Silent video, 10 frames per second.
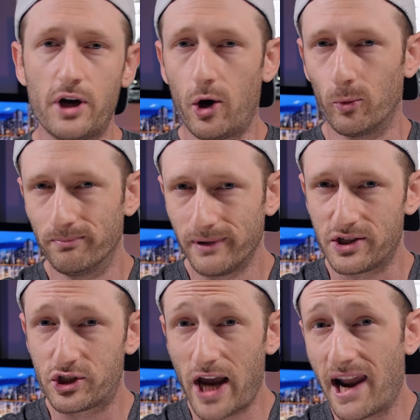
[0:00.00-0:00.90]
So
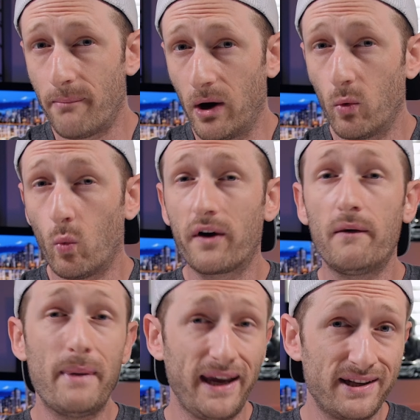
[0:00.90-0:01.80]
let's chat about one of
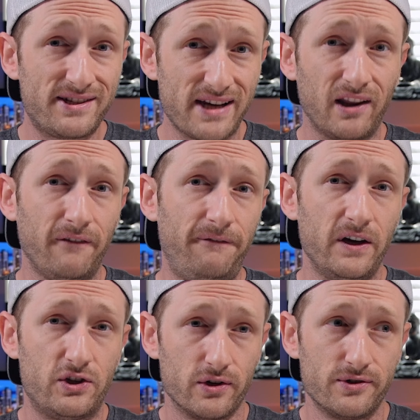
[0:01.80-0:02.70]
the main selling
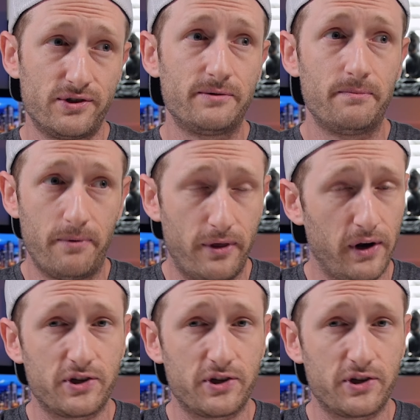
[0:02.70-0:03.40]
features, the